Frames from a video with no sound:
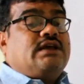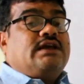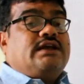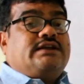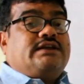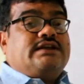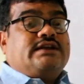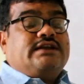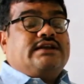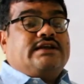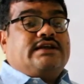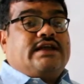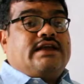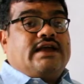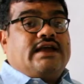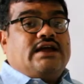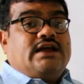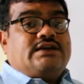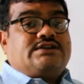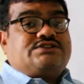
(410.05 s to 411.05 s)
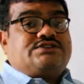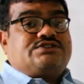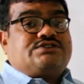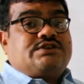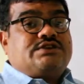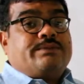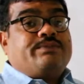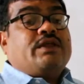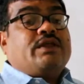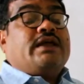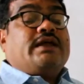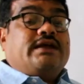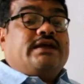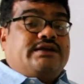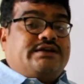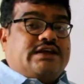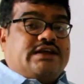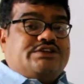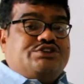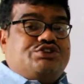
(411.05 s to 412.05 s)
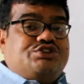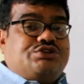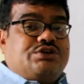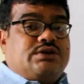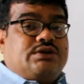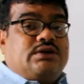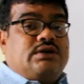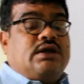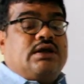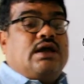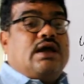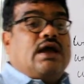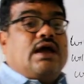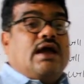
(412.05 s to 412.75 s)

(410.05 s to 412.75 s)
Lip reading: it indicates intention